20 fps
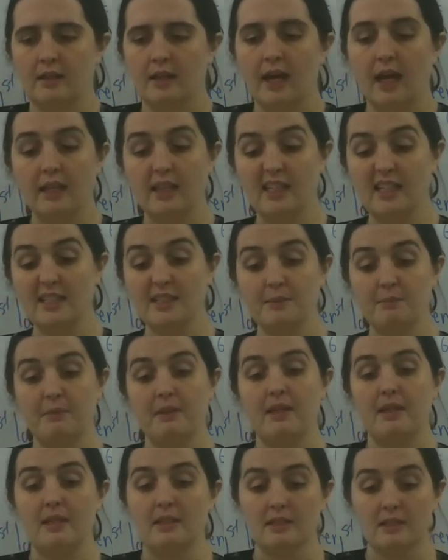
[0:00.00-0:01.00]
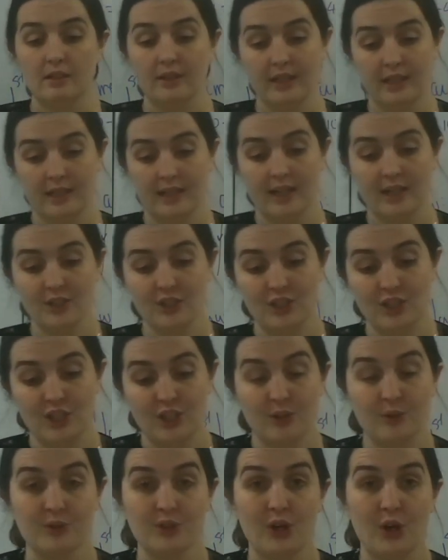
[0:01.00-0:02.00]
And this means I can actually
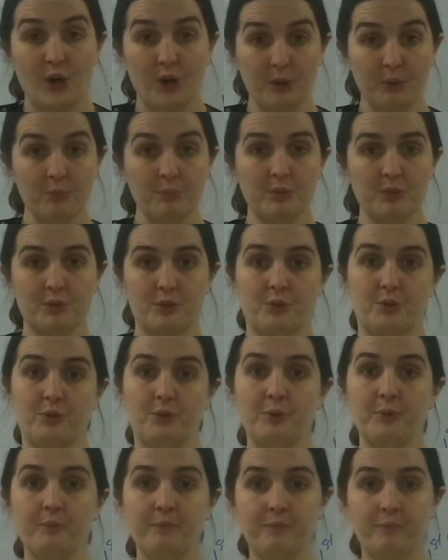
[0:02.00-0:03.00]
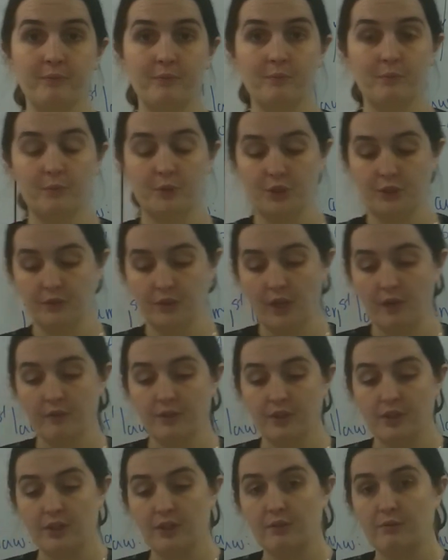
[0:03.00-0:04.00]
use Ohm's law, which I've covered
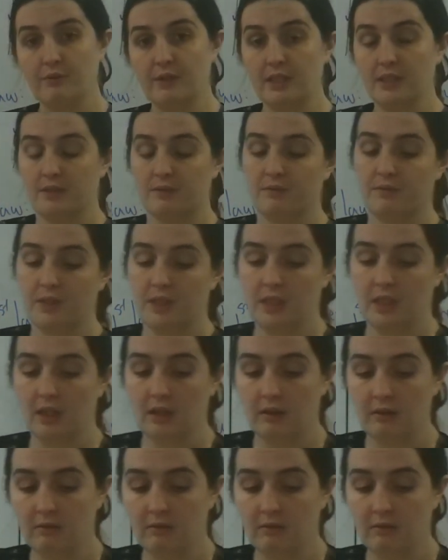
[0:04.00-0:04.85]
in a recent video,